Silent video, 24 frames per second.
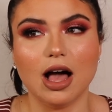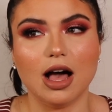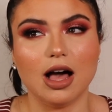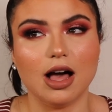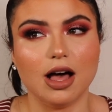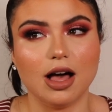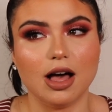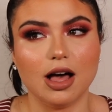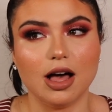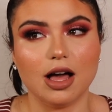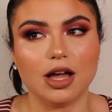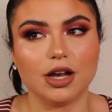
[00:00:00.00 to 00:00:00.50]

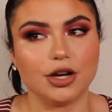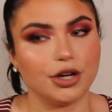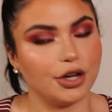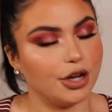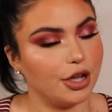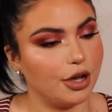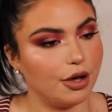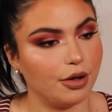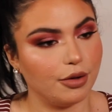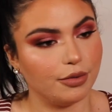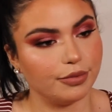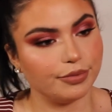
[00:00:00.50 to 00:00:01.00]

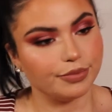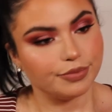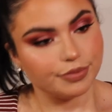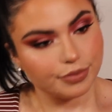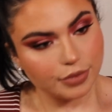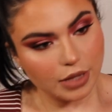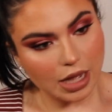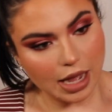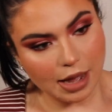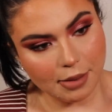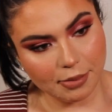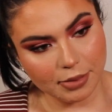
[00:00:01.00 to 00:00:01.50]
no.
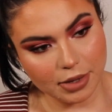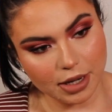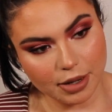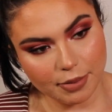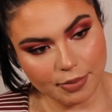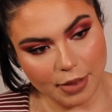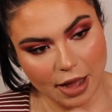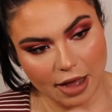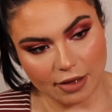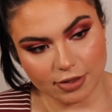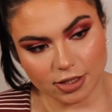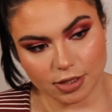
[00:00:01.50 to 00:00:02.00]
I'm gonna
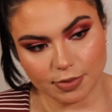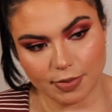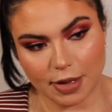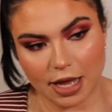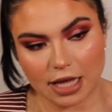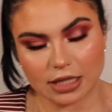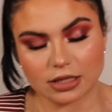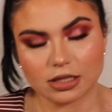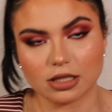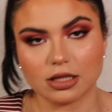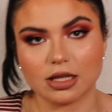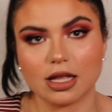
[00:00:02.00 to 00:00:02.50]
have to
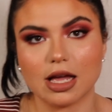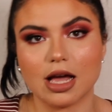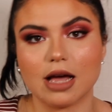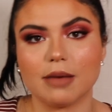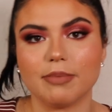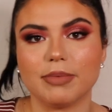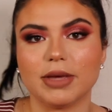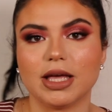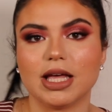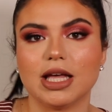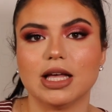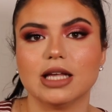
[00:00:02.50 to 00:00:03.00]
pass on
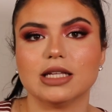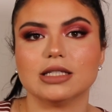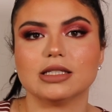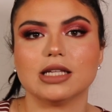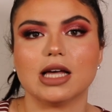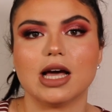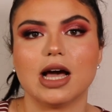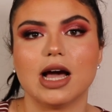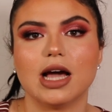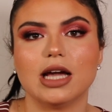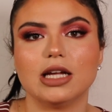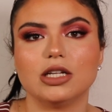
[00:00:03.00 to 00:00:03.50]
that because
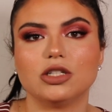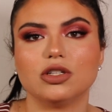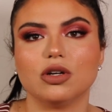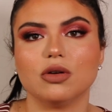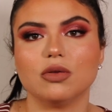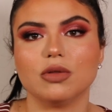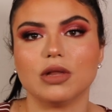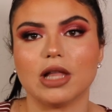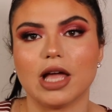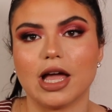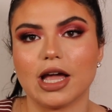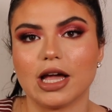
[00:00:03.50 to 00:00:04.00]
I
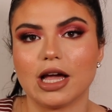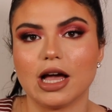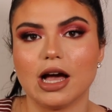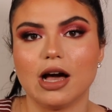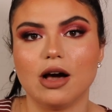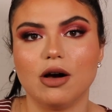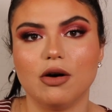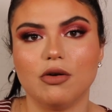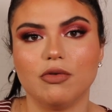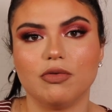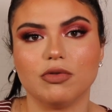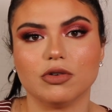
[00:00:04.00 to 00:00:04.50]
don't like
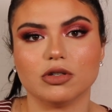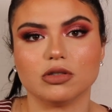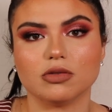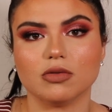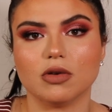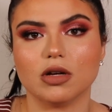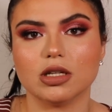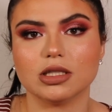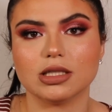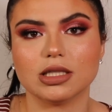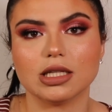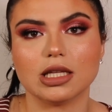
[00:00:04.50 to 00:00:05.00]
how, first of
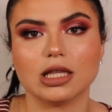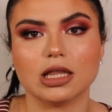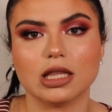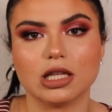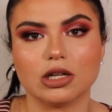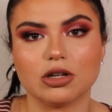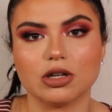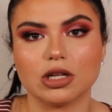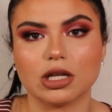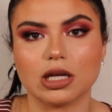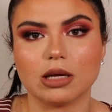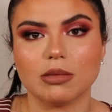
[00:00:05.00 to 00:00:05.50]
all, it's
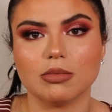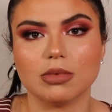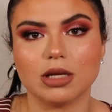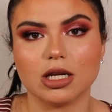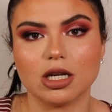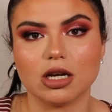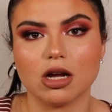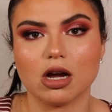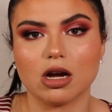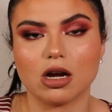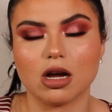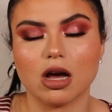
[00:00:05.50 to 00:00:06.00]
literally a complete
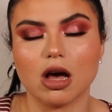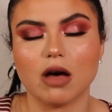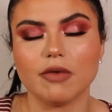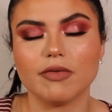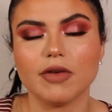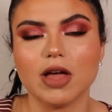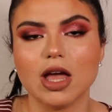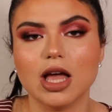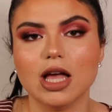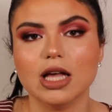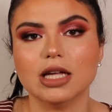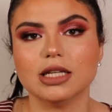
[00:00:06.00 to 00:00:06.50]
knockoff.
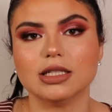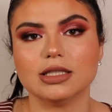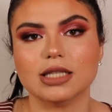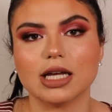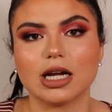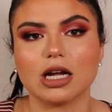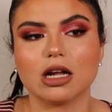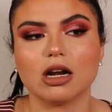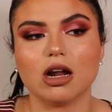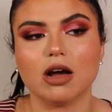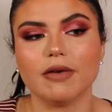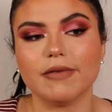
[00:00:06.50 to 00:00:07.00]

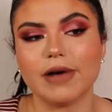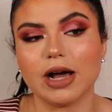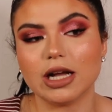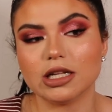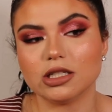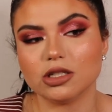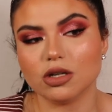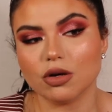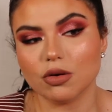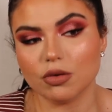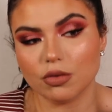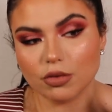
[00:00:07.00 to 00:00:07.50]
Second off, I
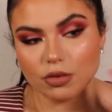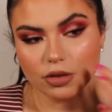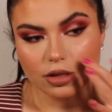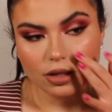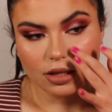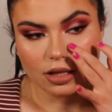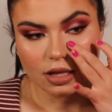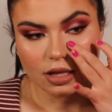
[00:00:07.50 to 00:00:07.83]
don't